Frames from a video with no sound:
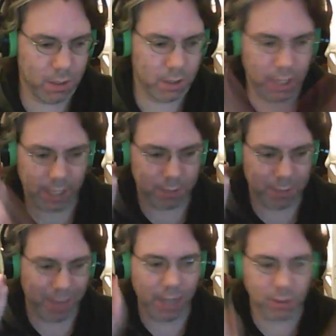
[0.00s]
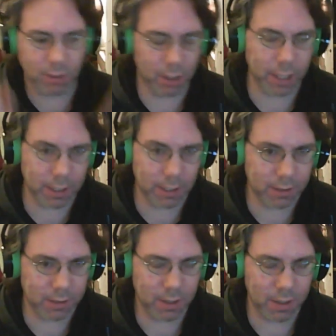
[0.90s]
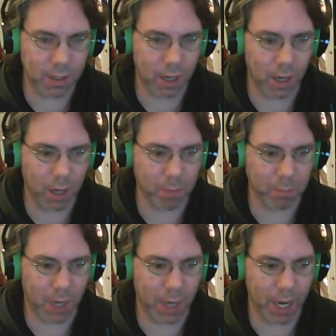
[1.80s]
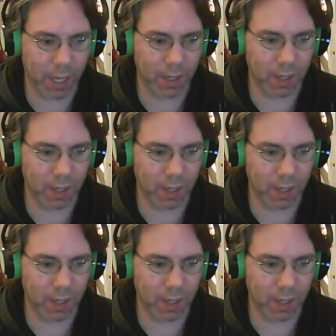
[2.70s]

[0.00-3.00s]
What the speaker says: expands on this by